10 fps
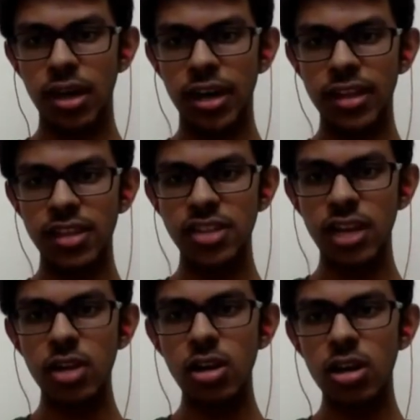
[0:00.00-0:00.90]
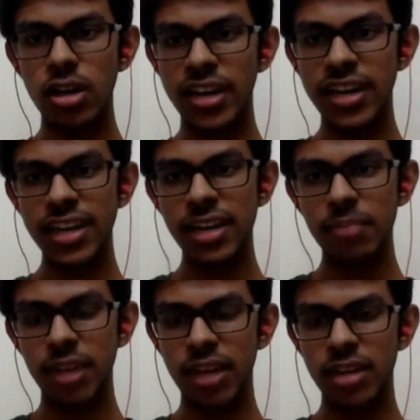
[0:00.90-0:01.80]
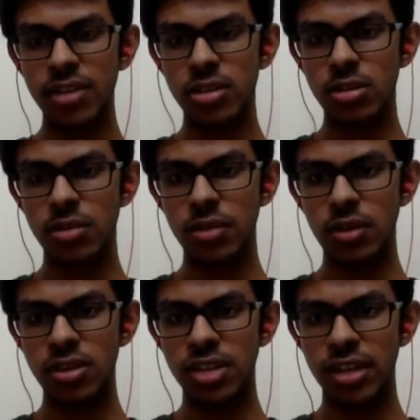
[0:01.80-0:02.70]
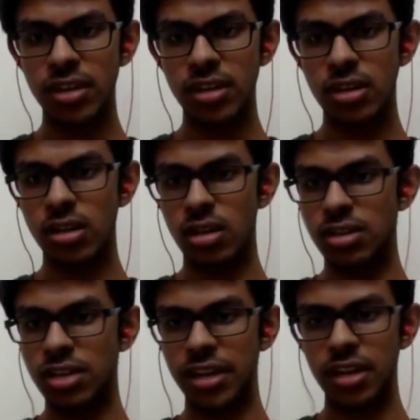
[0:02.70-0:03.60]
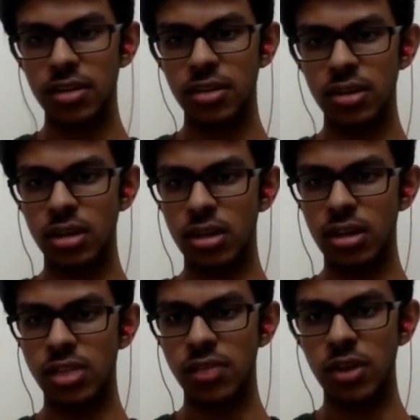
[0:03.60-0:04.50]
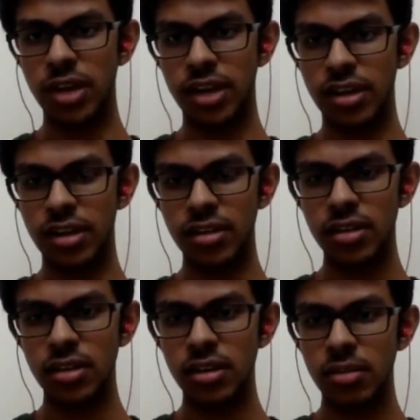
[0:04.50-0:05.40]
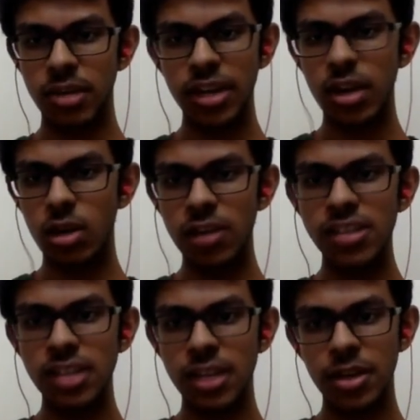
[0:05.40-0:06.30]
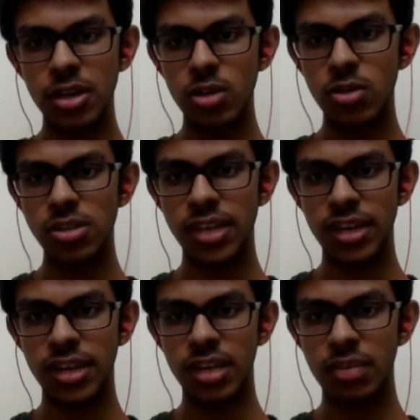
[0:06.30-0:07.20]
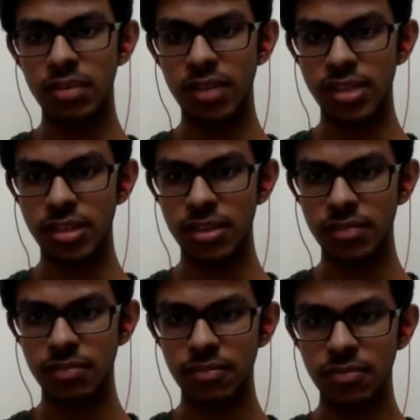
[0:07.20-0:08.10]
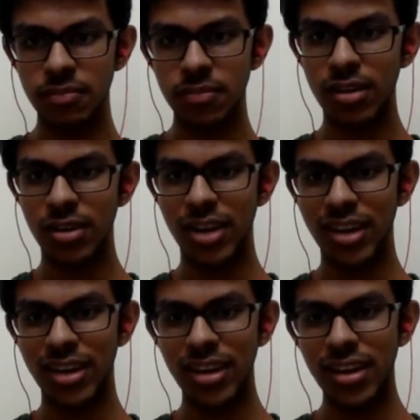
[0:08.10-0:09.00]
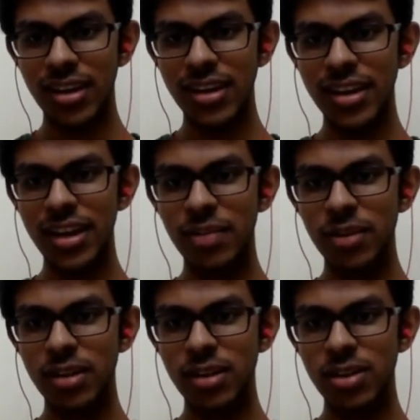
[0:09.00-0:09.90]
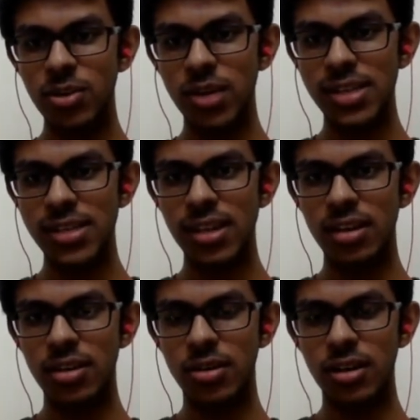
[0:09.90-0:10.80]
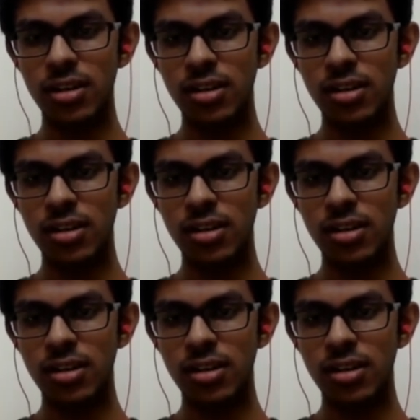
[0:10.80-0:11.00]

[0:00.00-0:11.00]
there's a channel called Anytime Padai, so if you want to check it out, it's for organic. But yeah, always stick to your notes and keep revising them. Okay. Did anyone do SL Aurora?